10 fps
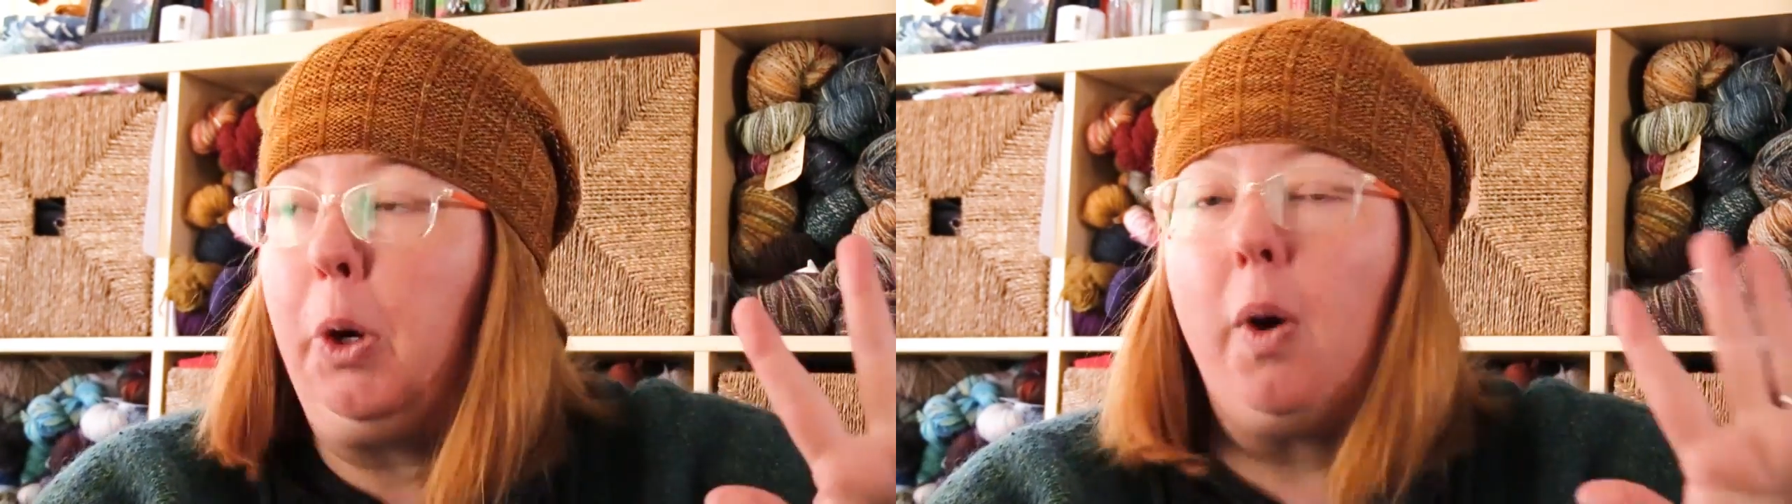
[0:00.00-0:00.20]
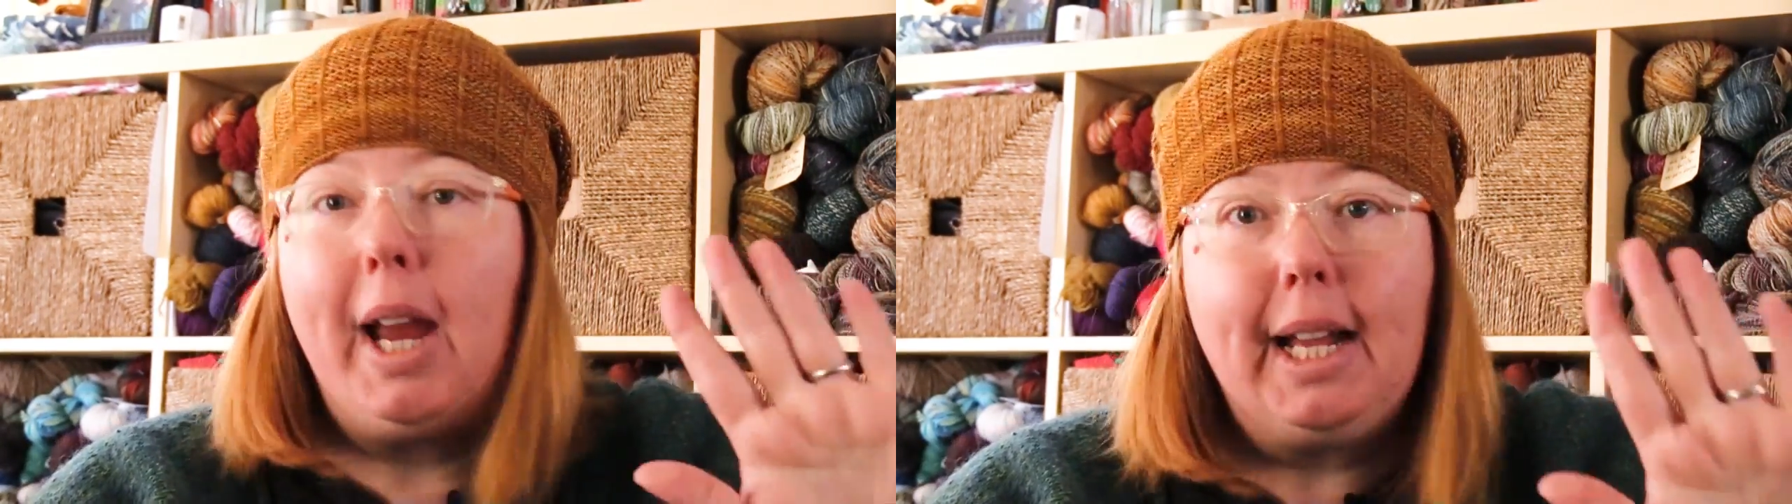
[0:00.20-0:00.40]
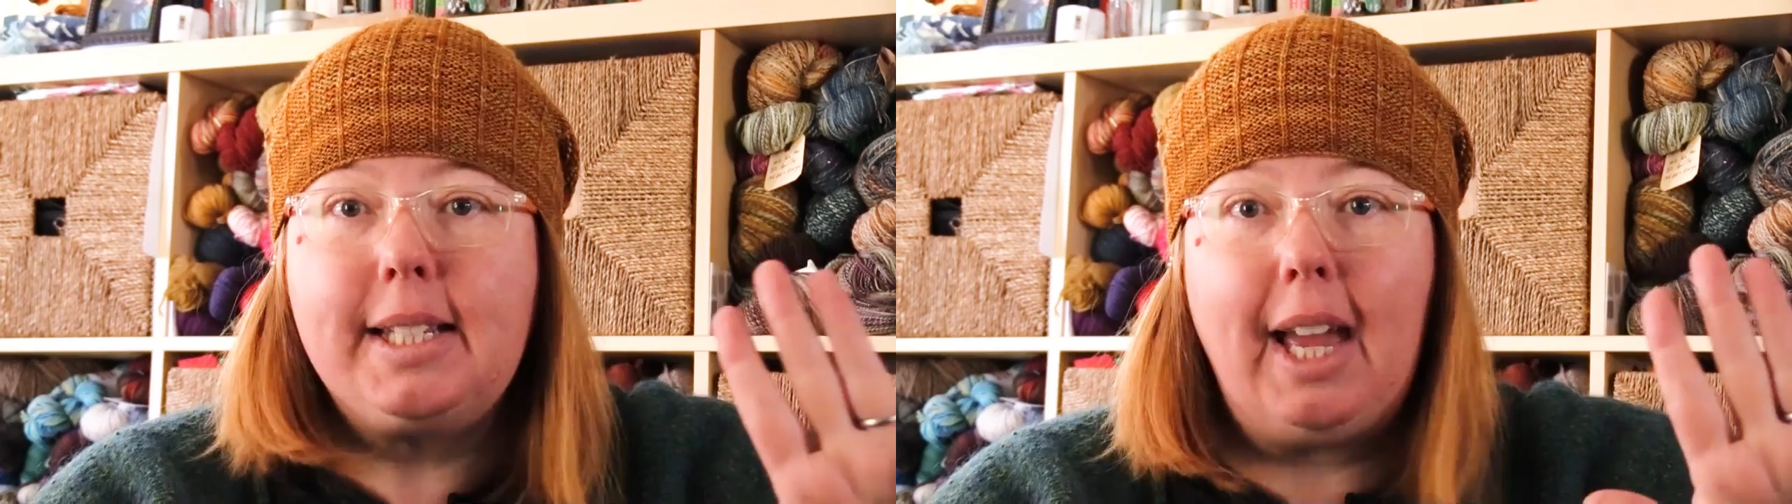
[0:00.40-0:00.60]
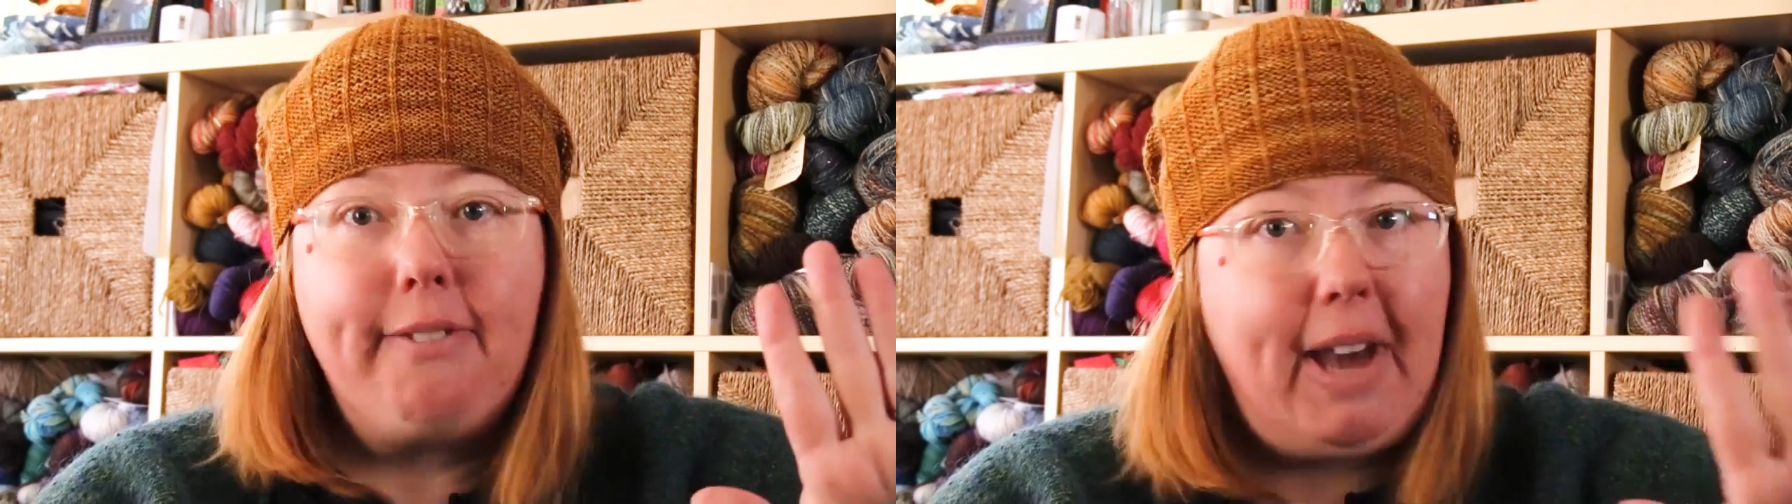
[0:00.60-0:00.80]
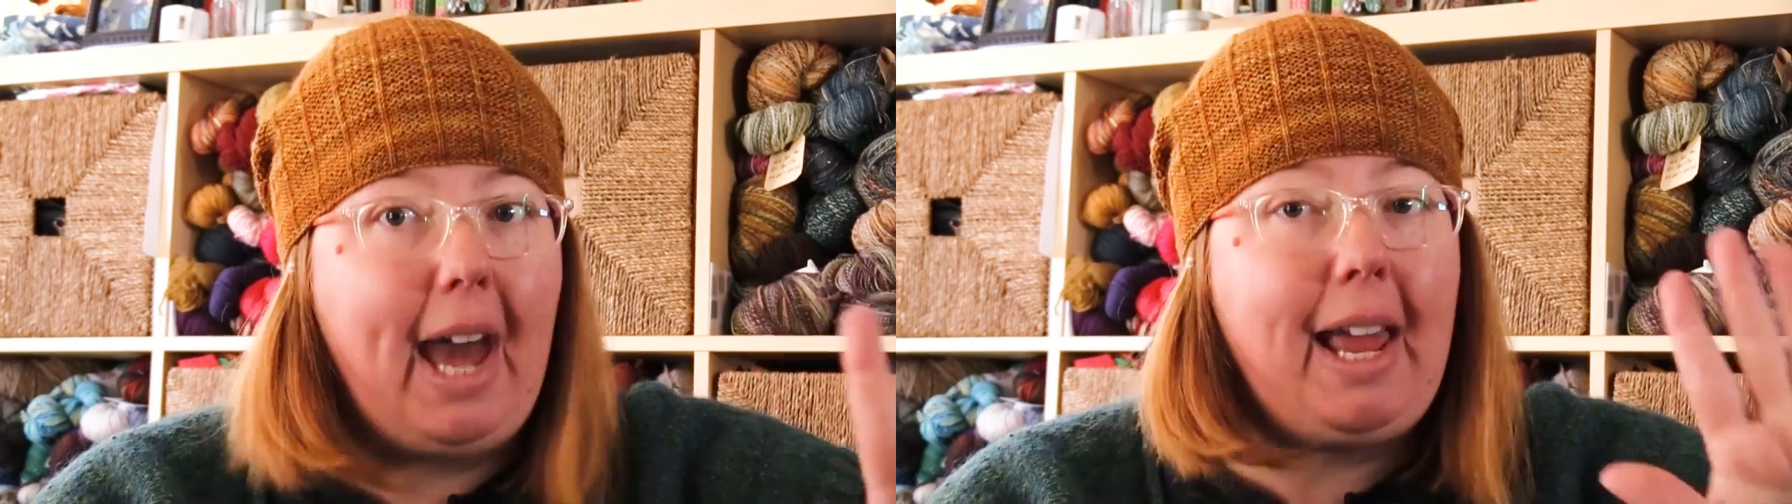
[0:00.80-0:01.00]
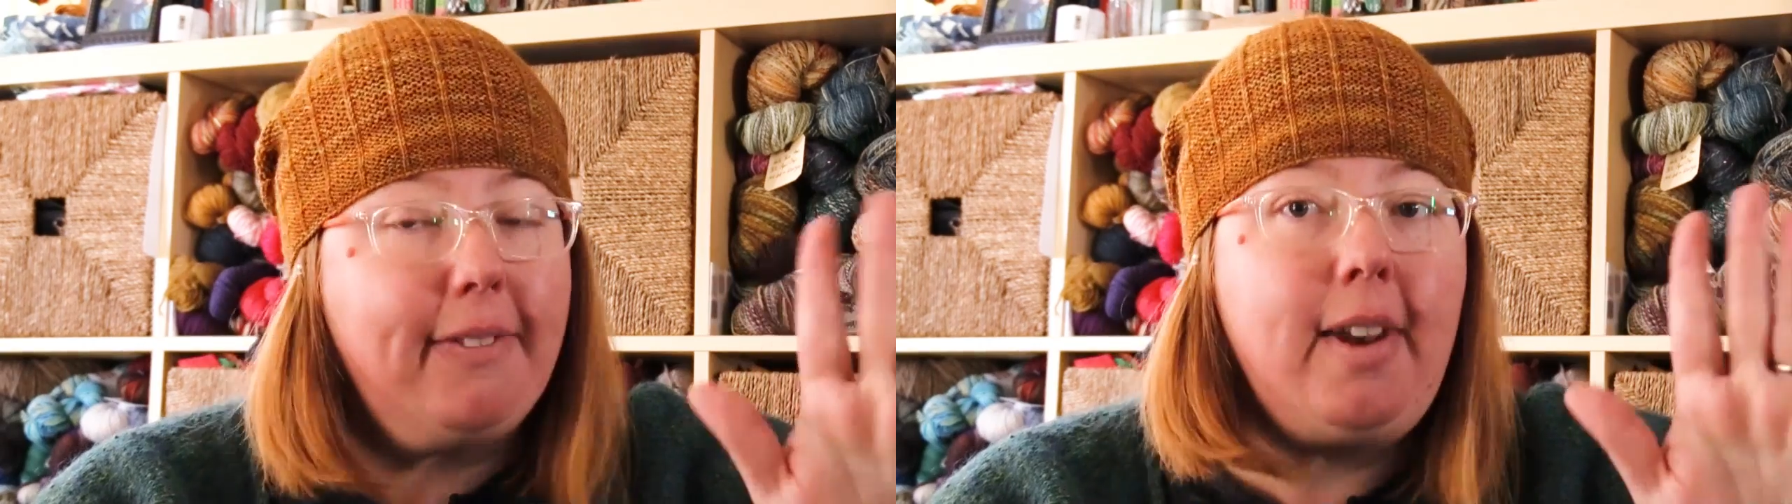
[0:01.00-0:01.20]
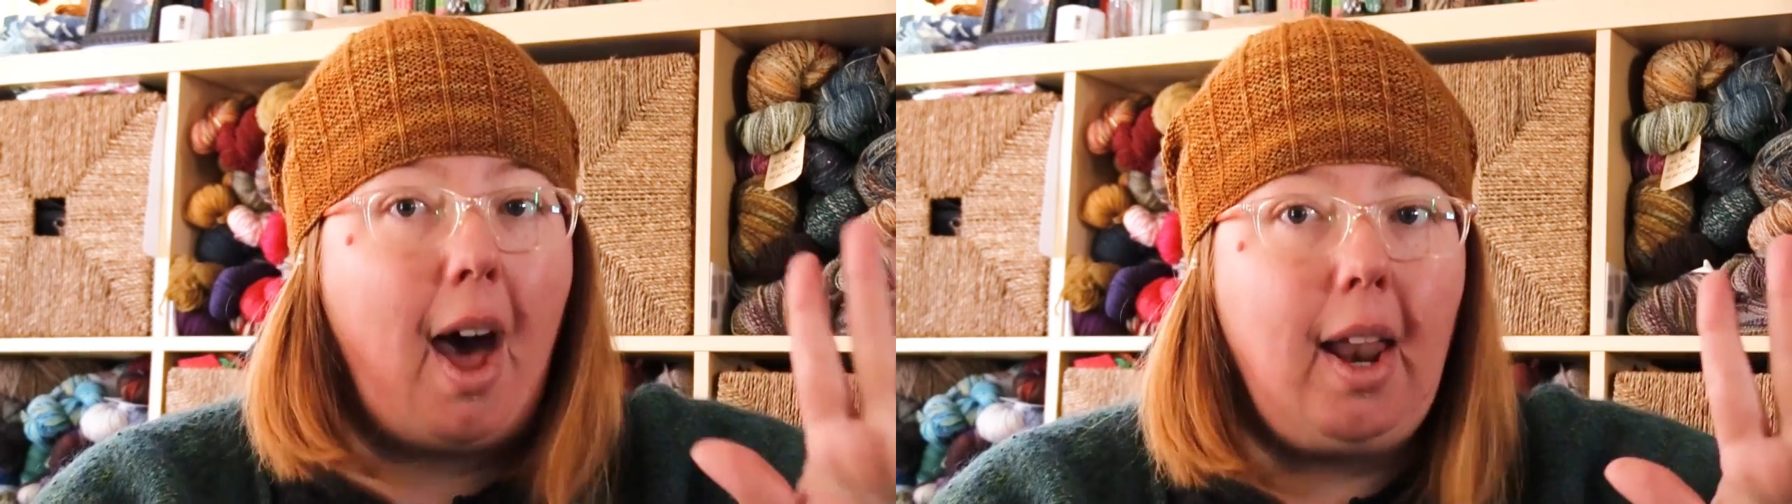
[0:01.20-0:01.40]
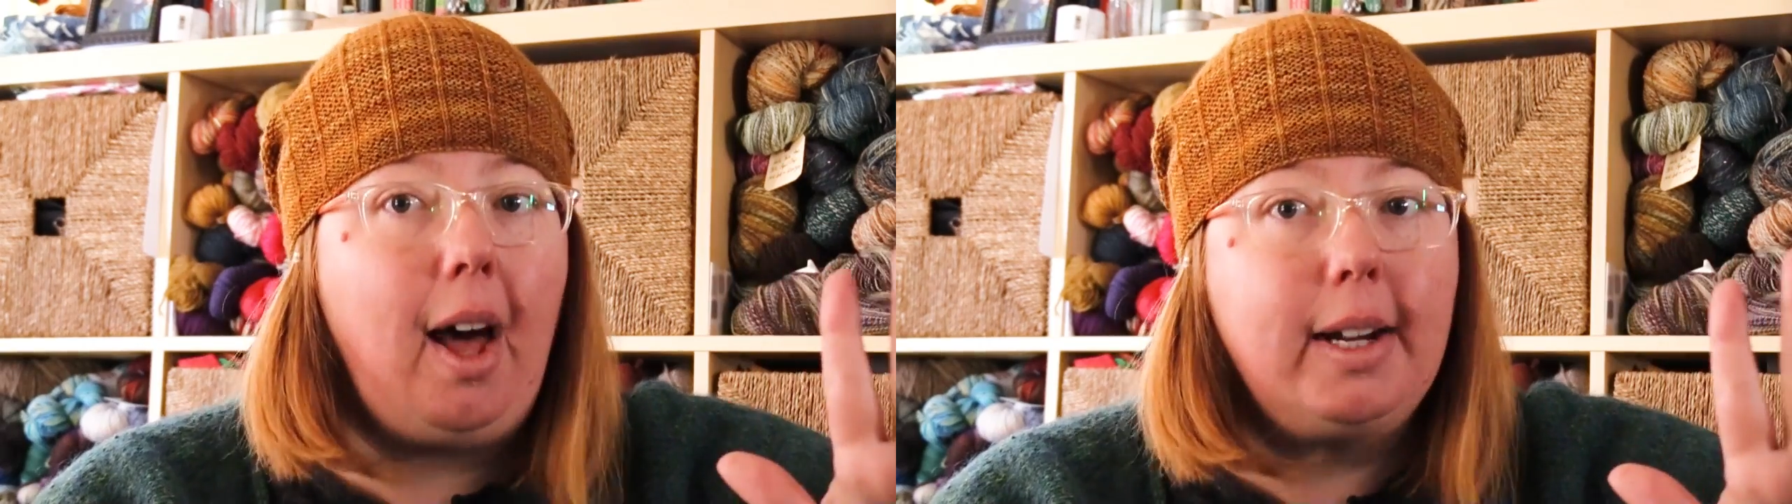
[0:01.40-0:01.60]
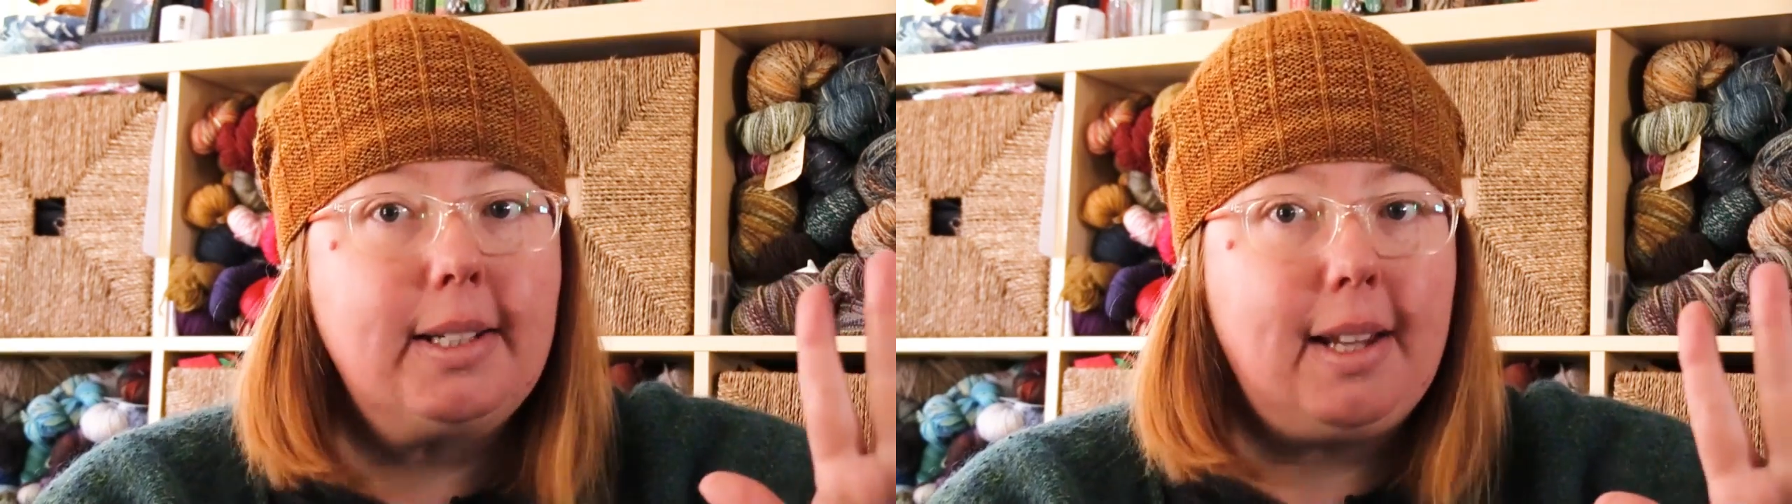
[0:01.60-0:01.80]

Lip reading: who are anti-fat have not hugged